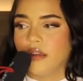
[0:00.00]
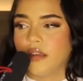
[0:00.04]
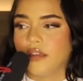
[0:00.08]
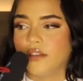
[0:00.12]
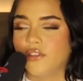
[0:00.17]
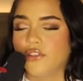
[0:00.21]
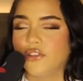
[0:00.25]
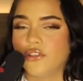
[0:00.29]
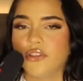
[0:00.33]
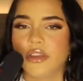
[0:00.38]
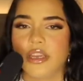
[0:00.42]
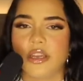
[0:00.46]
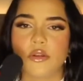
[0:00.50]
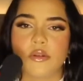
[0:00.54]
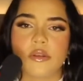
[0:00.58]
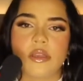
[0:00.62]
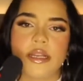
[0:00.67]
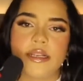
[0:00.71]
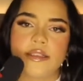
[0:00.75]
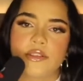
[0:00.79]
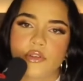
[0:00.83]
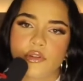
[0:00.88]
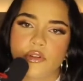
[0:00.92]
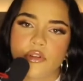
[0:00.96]
yo no quiero
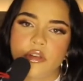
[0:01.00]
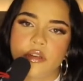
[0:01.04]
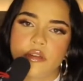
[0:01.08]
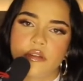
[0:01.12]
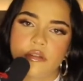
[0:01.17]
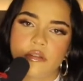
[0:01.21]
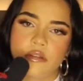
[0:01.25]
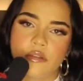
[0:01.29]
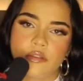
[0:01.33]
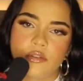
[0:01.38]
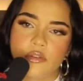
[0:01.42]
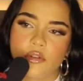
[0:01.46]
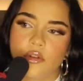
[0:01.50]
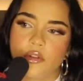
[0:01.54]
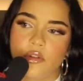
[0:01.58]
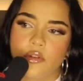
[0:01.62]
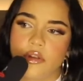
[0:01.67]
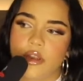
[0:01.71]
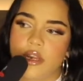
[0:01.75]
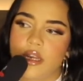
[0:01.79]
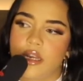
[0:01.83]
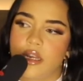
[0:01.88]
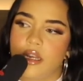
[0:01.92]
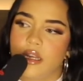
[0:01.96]
estar todo
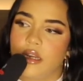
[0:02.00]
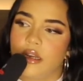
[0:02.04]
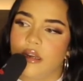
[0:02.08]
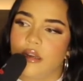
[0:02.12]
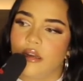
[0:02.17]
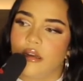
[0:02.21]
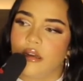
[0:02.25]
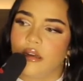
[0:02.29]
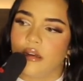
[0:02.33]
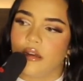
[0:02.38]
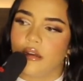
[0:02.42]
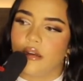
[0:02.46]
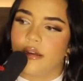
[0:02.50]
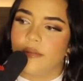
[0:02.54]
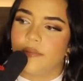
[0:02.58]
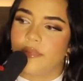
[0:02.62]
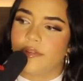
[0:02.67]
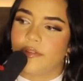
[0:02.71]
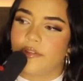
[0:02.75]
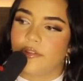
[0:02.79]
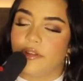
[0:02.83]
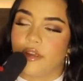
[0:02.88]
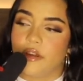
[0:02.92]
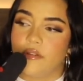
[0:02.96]
el
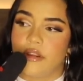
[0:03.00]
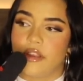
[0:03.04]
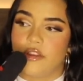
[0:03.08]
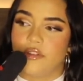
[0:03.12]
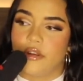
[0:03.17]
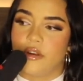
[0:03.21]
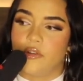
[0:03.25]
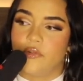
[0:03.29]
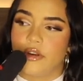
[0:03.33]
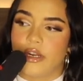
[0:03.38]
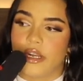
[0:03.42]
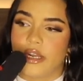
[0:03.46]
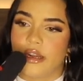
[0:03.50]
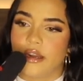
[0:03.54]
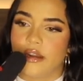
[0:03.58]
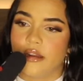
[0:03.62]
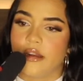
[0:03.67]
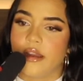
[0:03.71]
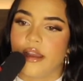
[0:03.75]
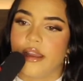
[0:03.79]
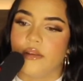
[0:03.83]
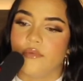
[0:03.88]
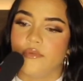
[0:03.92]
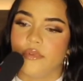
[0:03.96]
episodio hablando del huracán.
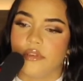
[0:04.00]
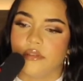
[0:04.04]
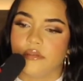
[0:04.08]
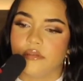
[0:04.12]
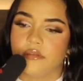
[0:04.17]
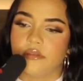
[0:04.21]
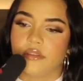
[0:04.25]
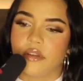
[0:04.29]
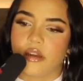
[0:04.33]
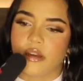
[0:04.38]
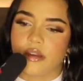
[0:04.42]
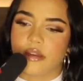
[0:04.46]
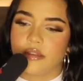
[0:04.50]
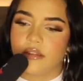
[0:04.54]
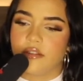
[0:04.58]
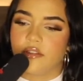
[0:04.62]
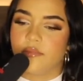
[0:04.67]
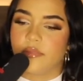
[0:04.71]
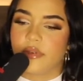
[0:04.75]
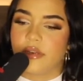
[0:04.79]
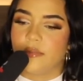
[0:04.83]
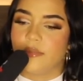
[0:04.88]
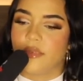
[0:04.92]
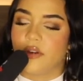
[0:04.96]
I will talk a little
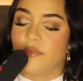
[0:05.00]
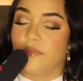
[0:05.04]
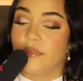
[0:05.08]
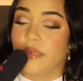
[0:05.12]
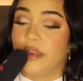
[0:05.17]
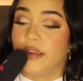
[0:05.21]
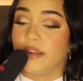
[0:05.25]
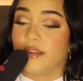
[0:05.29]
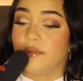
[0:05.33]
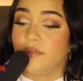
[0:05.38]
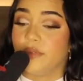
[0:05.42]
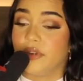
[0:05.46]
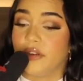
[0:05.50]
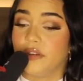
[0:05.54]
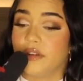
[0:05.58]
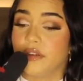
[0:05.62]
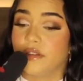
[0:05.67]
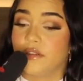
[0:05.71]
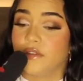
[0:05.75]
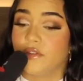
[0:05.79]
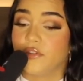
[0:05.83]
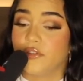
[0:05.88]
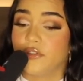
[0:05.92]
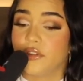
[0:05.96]
bit about my
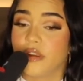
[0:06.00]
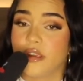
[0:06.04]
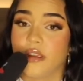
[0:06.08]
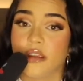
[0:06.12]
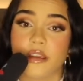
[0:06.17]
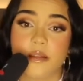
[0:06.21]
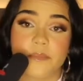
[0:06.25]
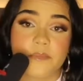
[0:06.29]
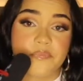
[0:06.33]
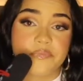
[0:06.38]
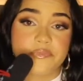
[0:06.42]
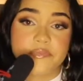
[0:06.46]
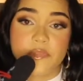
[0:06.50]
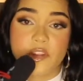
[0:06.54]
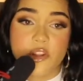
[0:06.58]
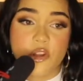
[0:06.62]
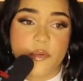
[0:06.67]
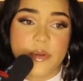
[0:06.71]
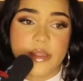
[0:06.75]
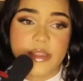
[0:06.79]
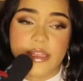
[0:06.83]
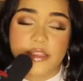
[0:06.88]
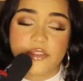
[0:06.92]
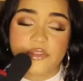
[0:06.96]
experience during it.
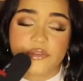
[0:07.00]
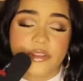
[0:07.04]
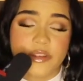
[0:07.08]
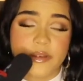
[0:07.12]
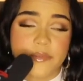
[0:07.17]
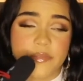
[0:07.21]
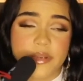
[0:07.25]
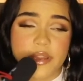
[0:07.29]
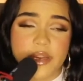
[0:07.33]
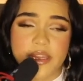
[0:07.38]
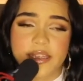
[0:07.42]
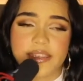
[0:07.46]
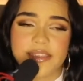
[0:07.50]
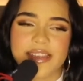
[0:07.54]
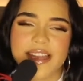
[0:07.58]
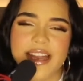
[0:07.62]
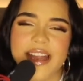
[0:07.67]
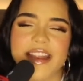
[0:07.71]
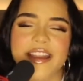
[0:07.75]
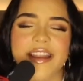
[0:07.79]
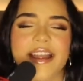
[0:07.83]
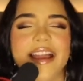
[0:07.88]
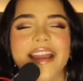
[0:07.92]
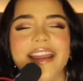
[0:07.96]
Comenten su experiencia.
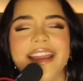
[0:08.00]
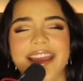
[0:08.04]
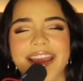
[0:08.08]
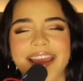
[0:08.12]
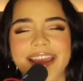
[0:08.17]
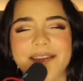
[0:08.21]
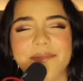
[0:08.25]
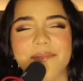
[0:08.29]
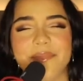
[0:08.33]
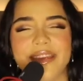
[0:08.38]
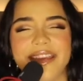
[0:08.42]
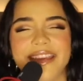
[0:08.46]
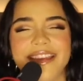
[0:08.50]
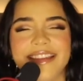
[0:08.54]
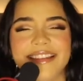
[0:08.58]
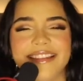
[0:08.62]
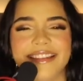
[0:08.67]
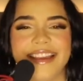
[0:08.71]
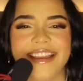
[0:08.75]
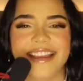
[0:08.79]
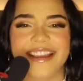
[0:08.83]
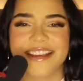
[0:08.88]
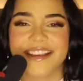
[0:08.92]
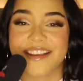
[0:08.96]
I hate being
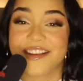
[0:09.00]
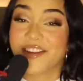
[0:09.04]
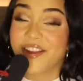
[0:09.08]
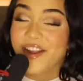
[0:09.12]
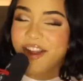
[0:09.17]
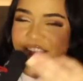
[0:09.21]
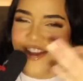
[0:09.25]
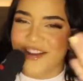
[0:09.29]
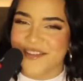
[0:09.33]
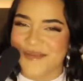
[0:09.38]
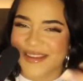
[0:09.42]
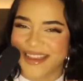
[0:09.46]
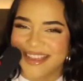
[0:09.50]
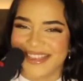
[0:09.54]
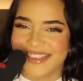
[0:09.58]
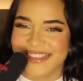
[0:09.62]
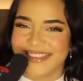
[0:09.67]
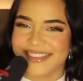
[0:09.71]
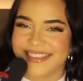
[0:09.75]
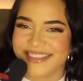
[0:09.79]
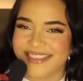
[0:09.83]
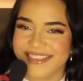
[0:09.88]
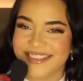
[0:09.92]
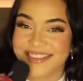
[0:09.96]
like,
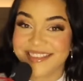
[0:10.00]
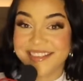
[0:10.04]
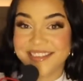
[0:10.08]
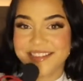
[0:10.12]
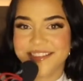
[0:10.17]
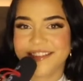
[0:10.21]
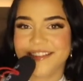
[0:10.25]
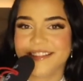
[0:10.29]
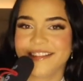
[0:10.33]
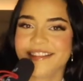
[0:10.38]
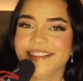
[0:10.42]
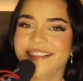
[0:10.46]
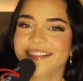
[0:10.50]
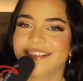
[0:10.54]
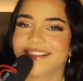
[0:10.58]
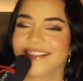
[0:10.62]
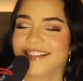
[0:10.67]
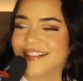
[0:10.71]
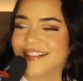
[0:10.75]
comment your